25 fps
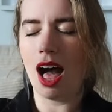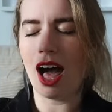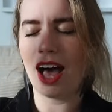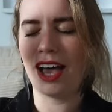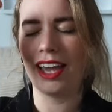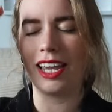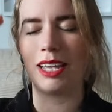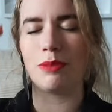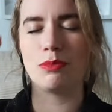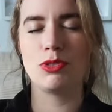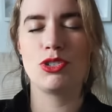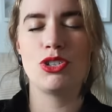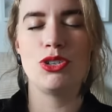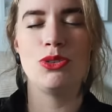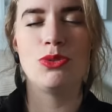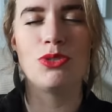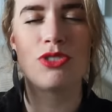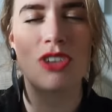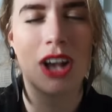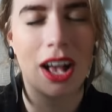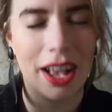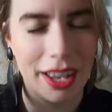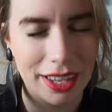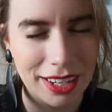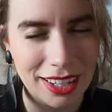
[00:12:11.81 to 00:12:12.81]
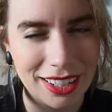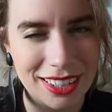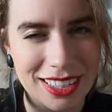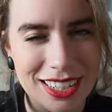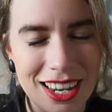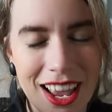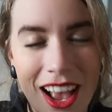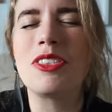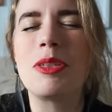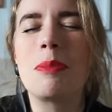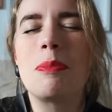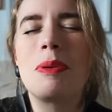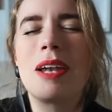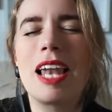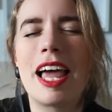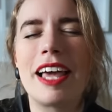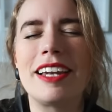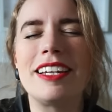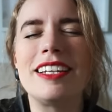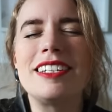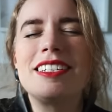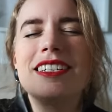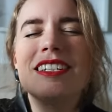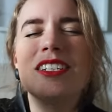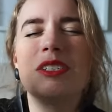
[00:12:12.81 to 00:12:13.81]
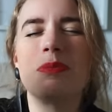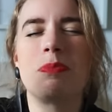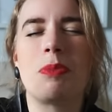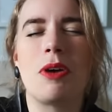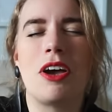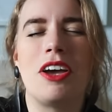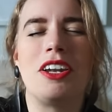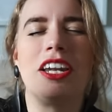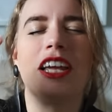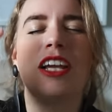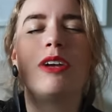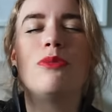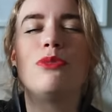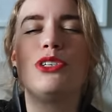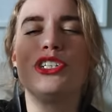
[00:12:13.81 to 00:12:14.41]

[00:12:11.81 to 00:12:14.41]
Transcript: I am too tired. The planet is burning.